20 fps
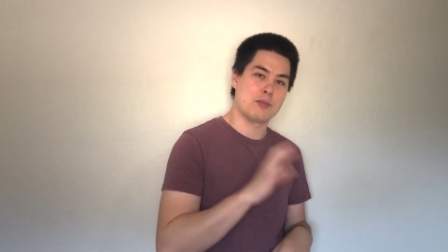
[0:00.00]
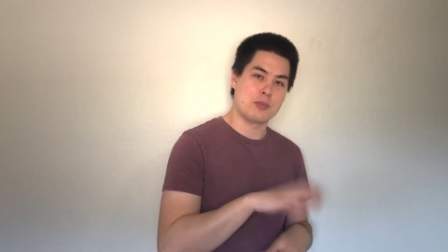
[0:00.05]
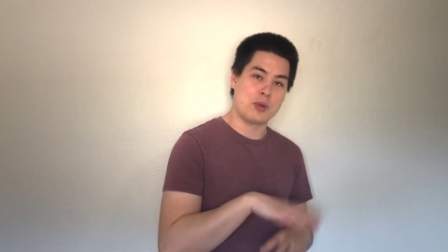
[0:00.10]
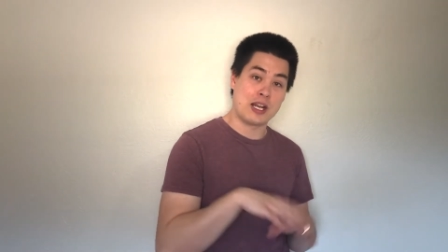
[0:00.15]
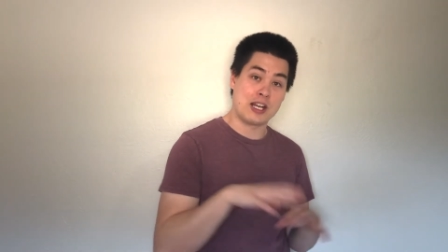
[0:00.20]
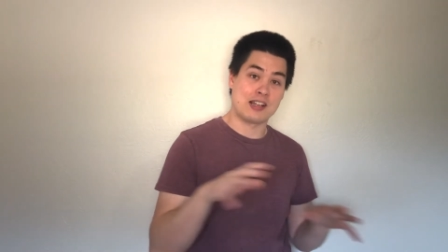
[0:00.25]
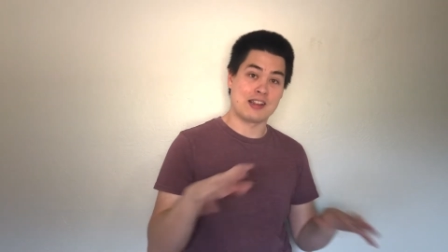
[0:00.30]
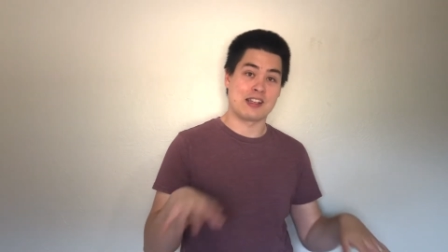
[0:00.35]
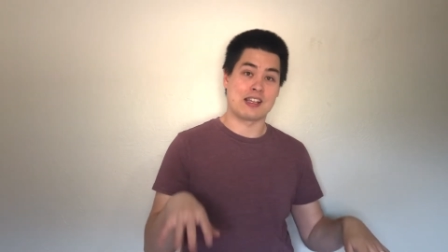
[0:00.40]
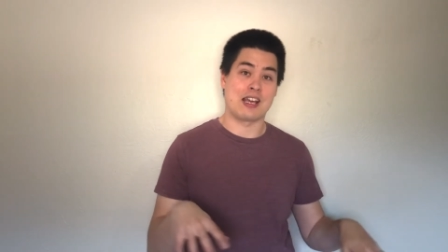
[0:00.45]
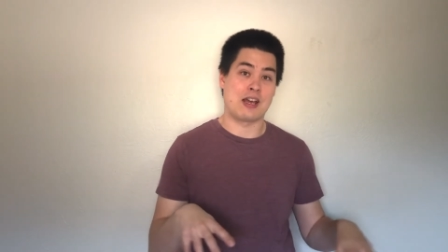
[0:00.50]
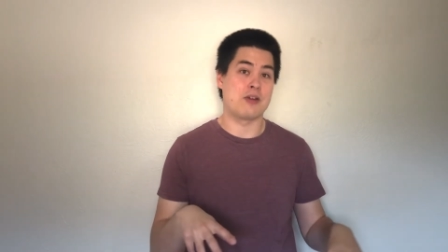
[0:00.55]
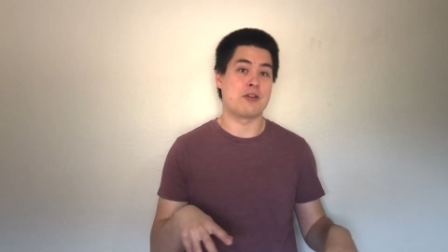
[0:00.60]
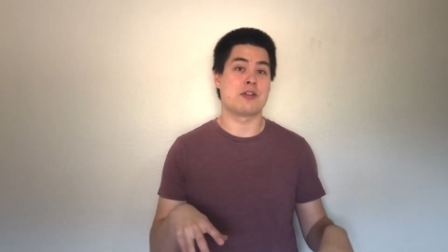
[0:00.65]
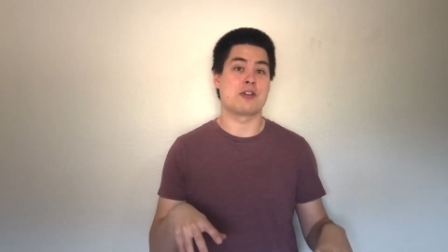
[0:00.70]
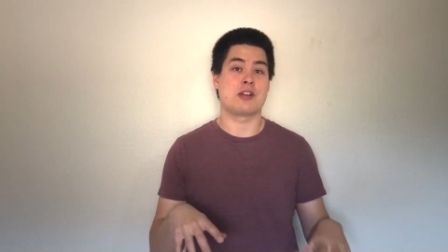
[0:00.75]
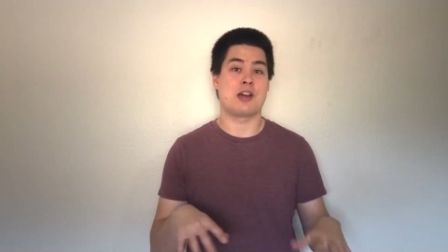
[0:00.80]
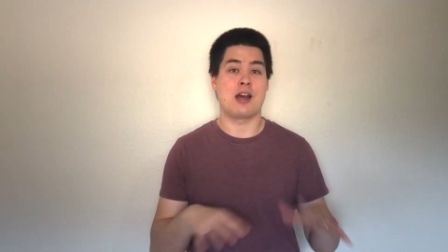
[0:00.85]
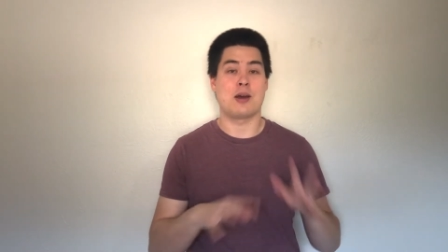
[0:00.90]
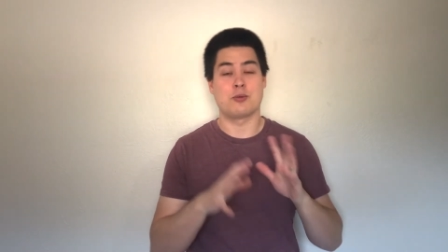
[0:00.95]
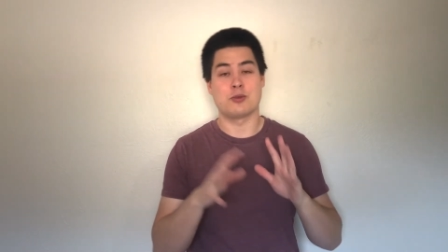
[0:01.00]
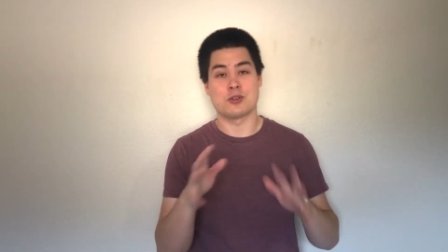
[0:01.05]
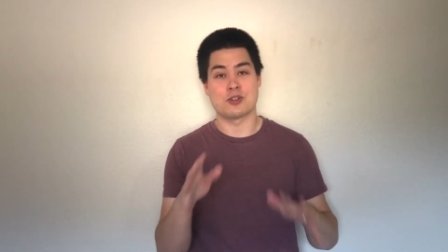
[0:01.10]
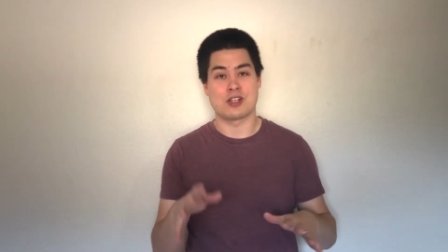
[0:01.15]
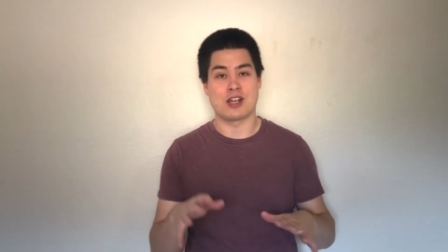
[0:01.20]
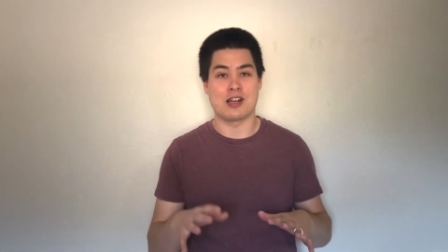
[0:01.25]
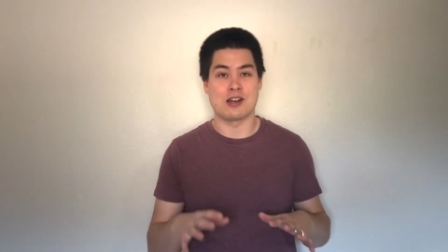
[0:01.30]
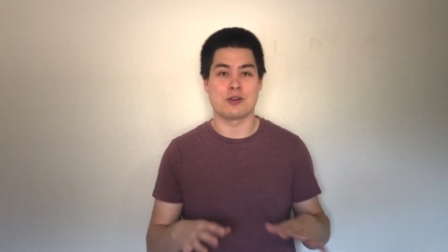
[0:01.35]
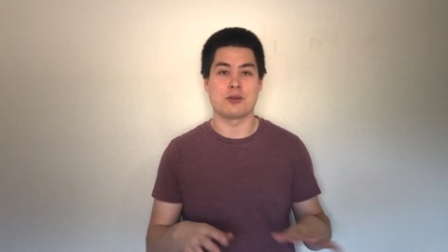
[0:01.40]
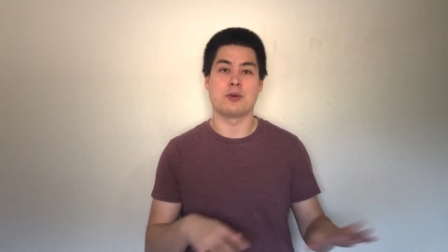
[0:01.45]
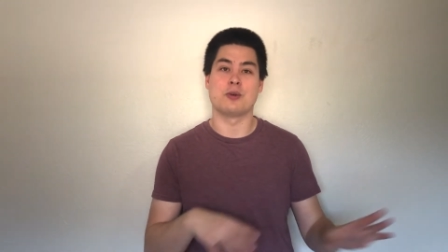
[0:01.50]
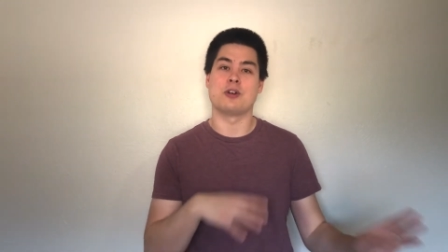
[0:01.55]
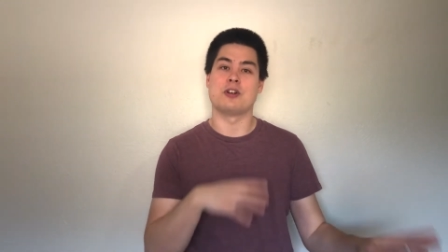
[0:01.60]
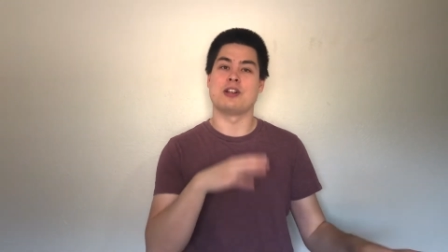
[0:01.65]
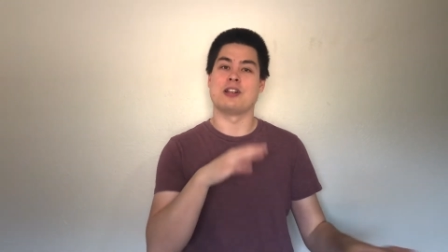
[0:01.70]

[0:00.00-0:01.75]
painted the countertop, which was kind of cool,